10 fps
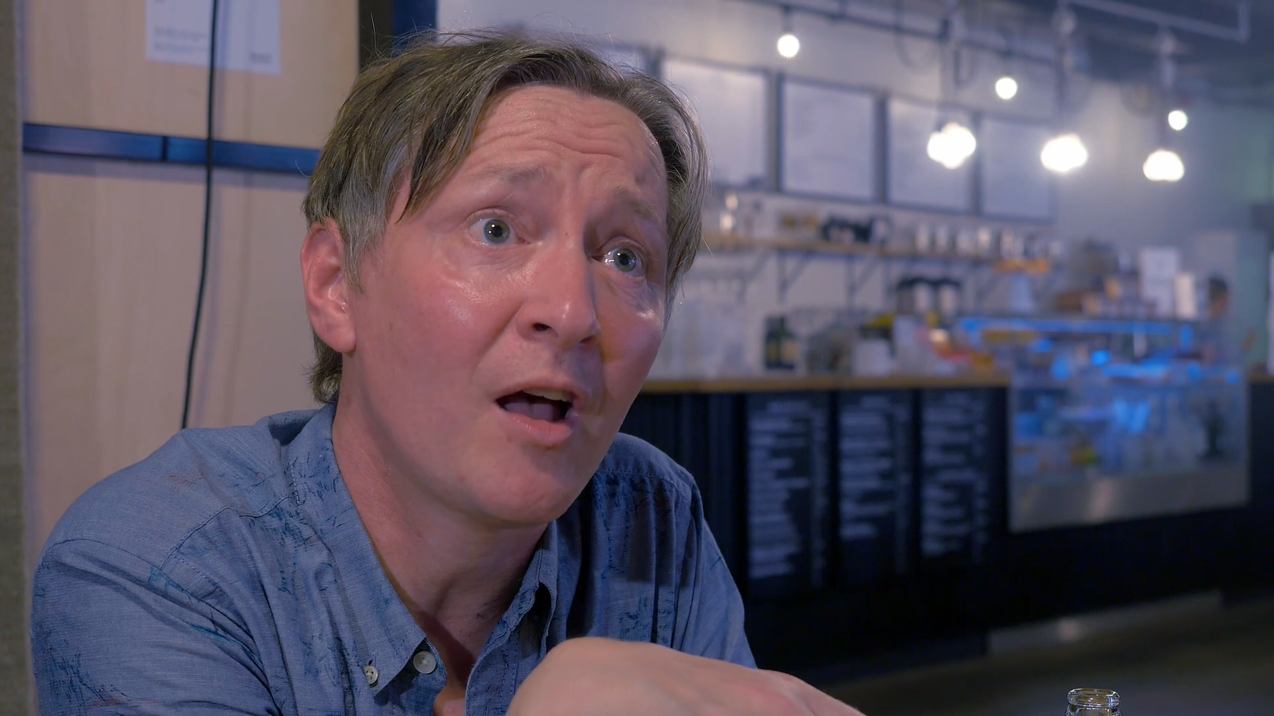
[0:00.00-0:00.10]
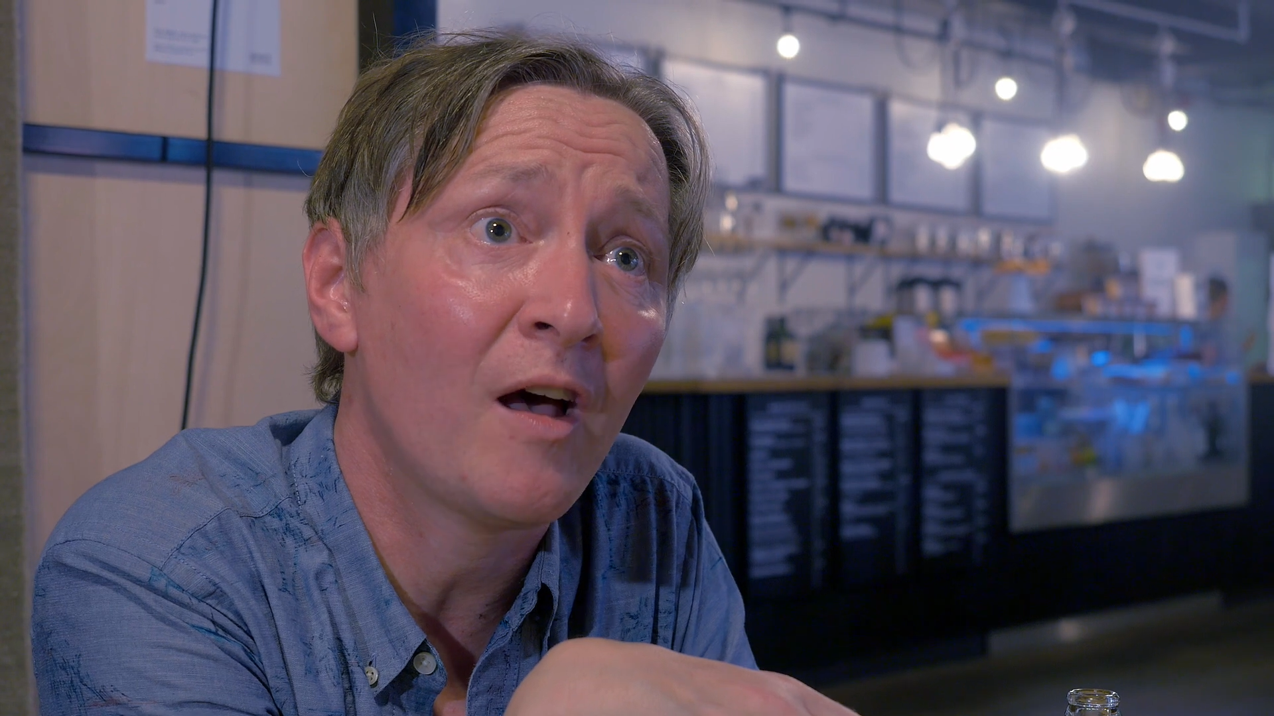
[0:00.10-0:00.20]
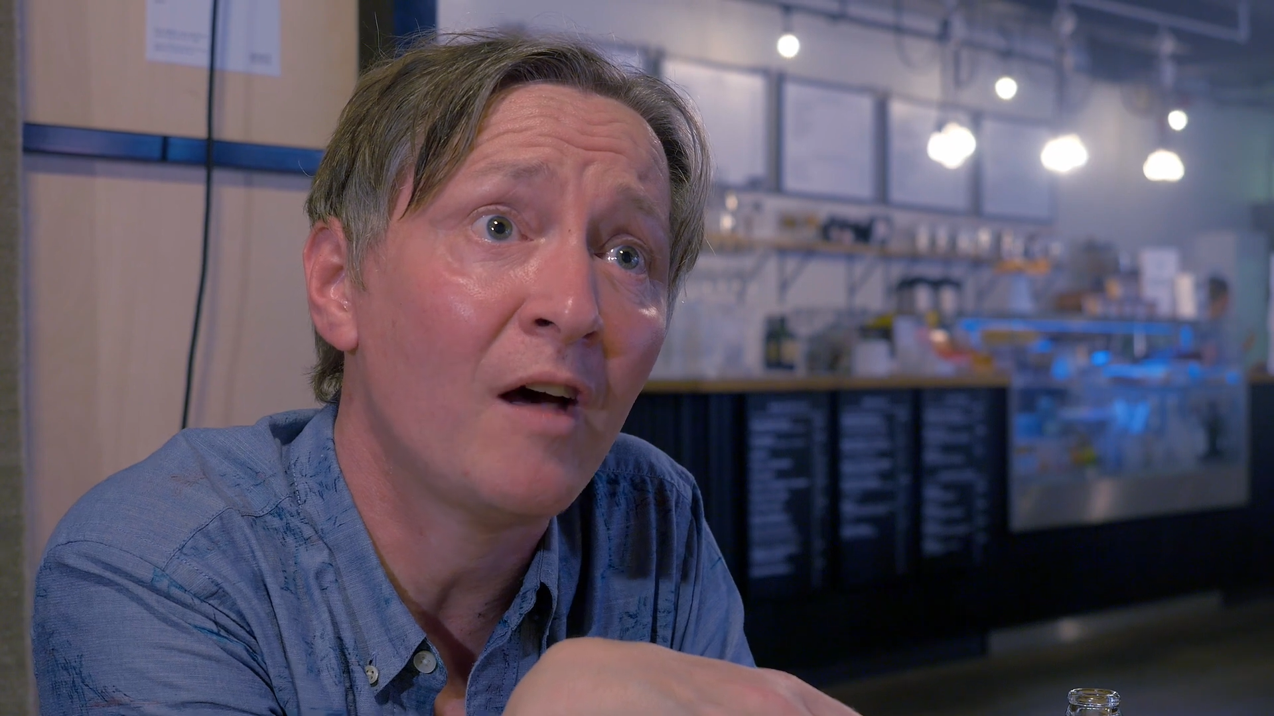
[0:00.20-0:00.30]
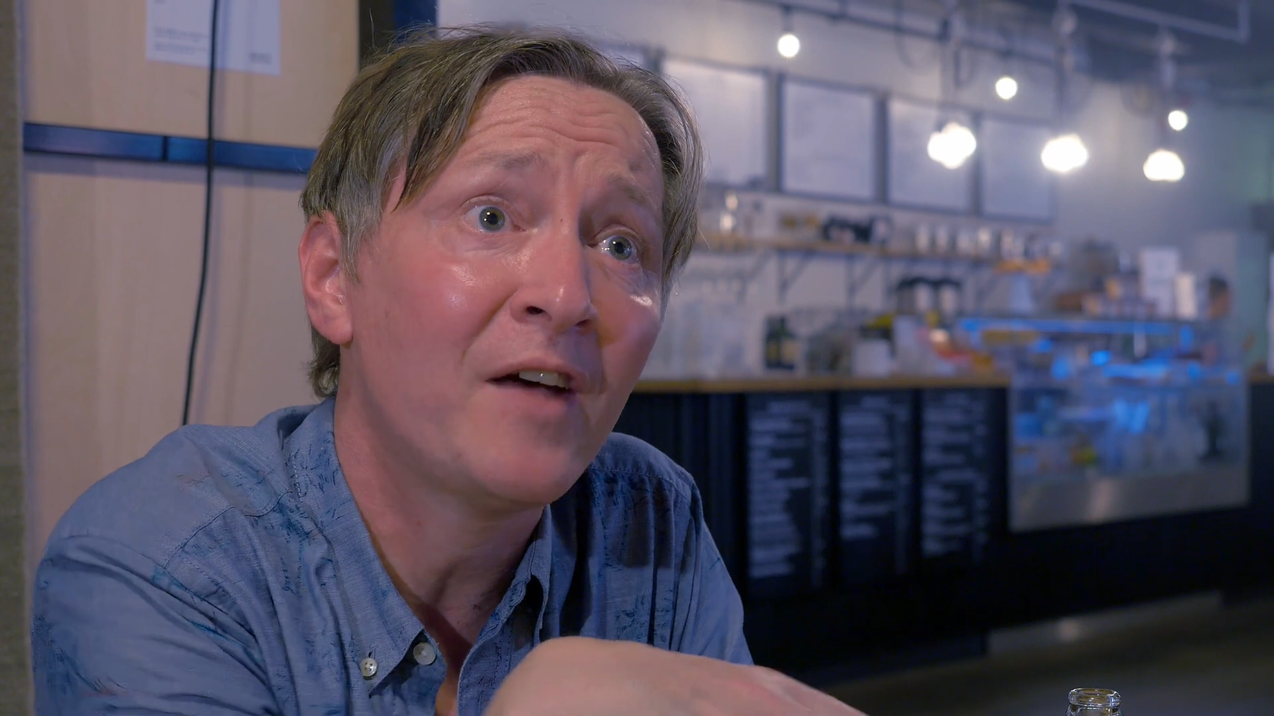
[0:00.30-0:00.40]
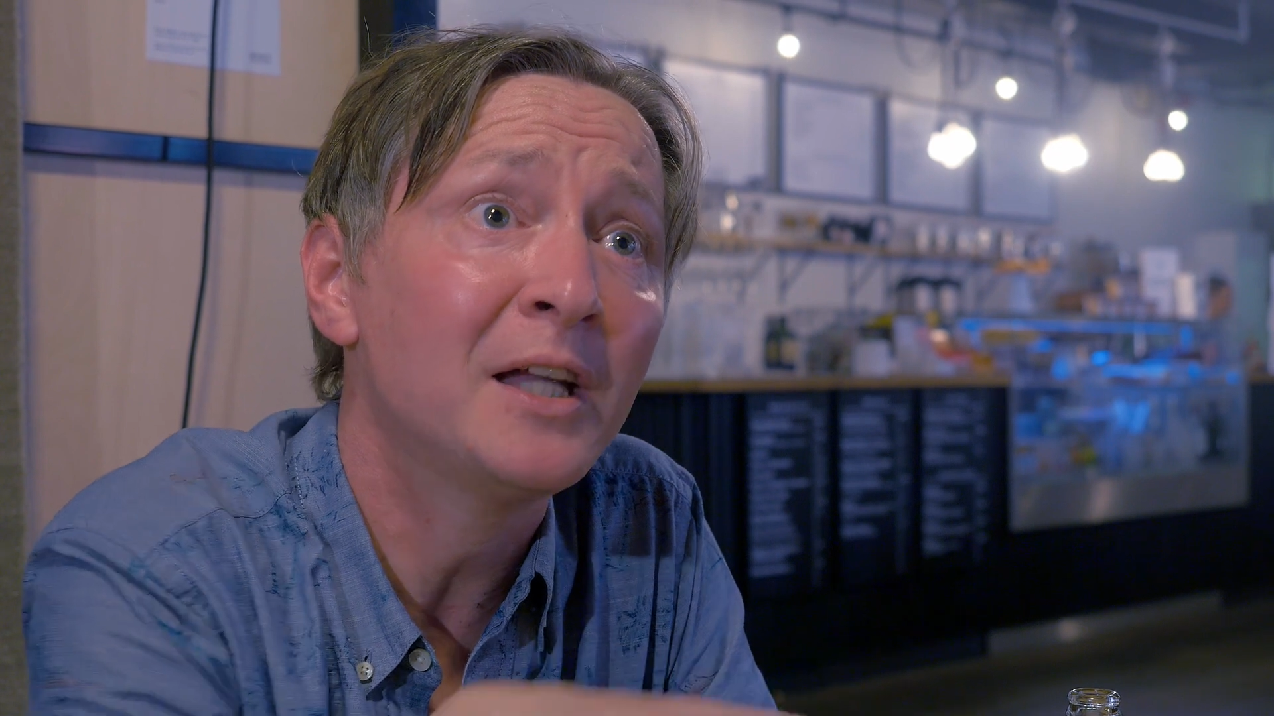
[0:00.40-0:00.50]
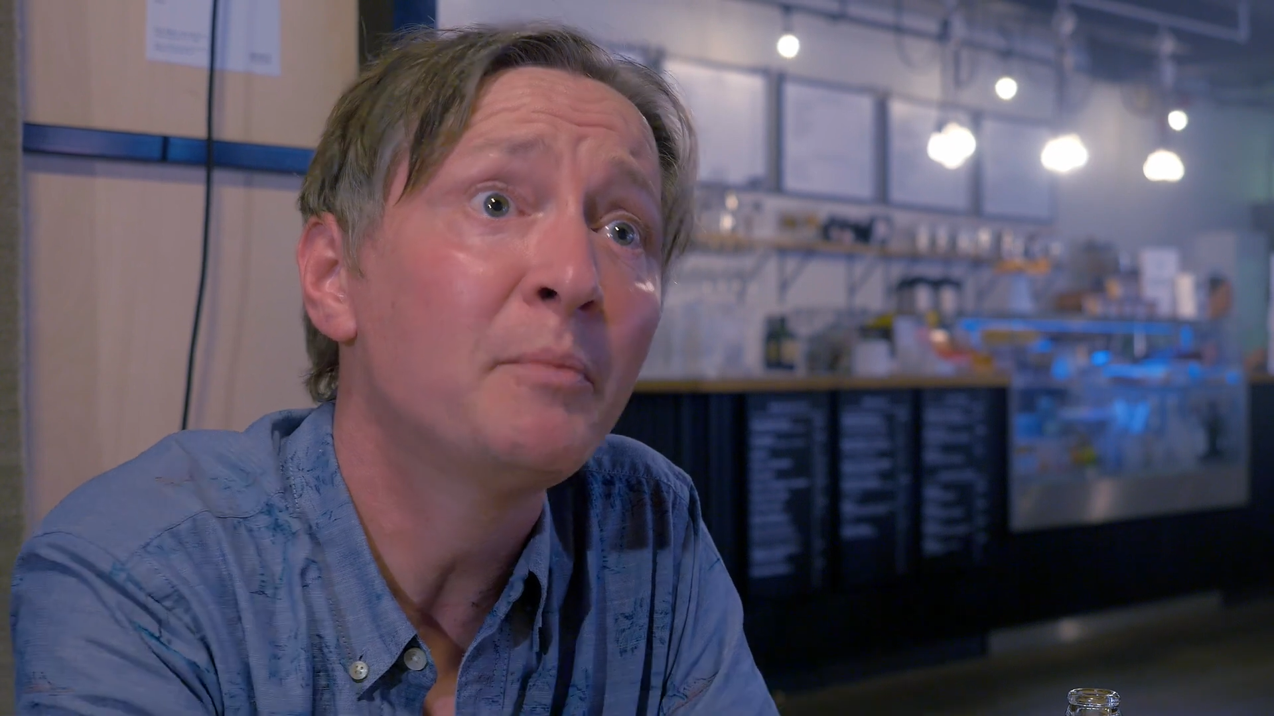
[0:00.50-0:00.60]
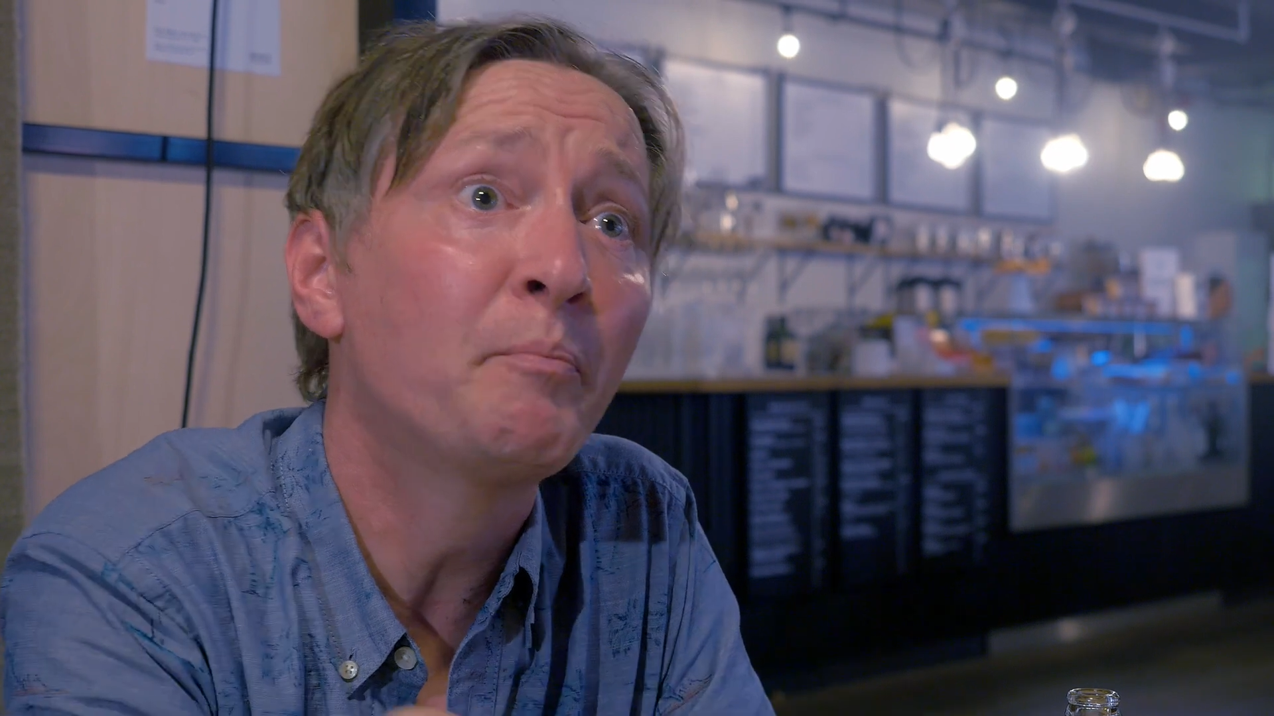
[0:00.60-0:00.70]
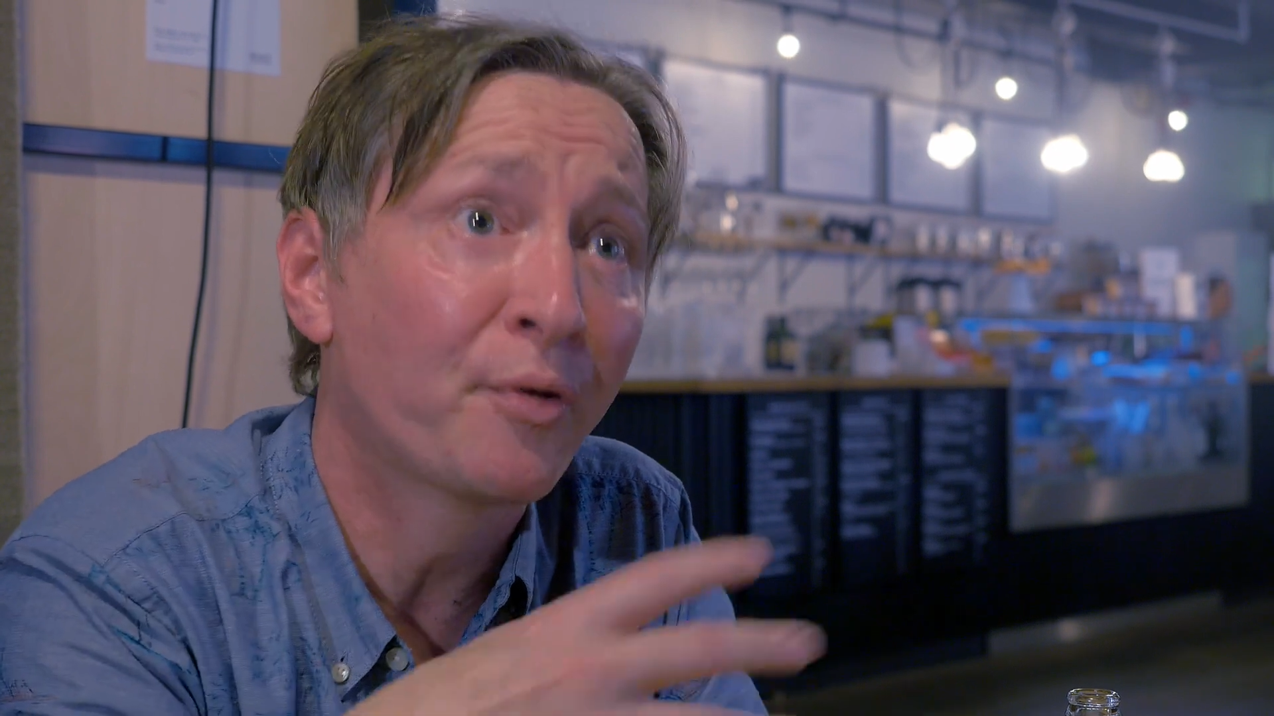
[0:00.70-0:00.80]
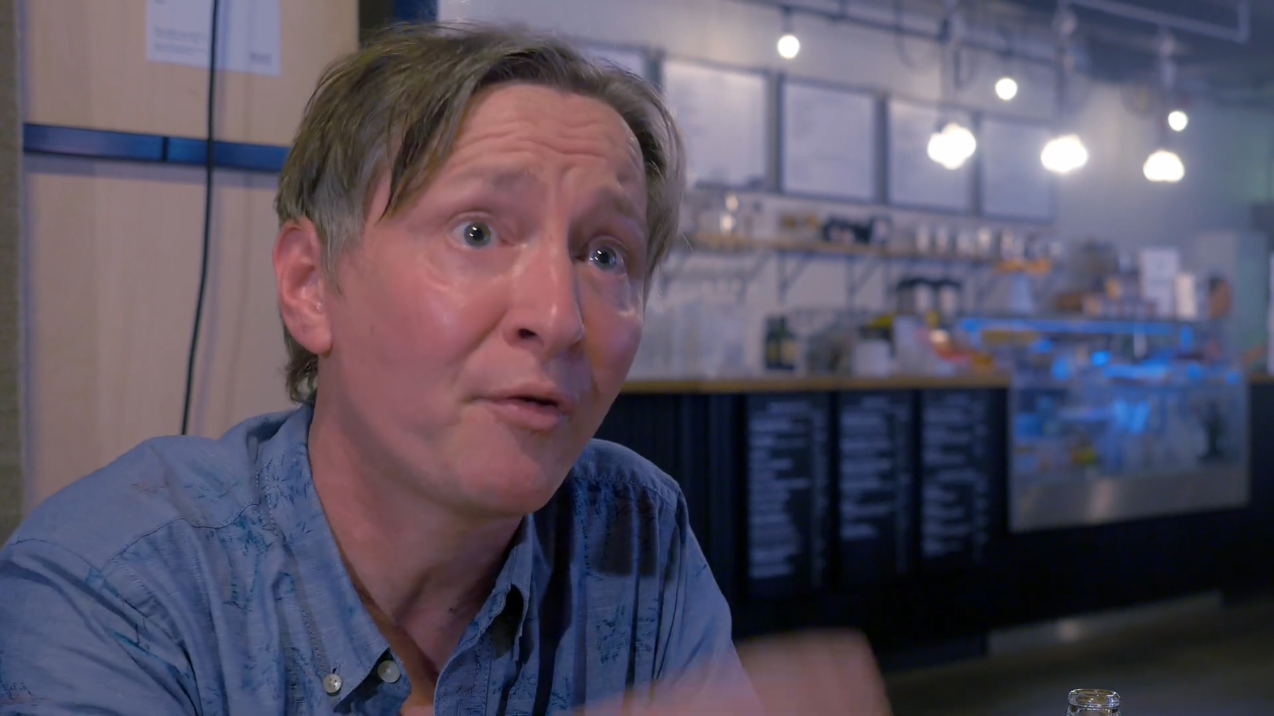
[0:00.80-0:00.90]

uh, are very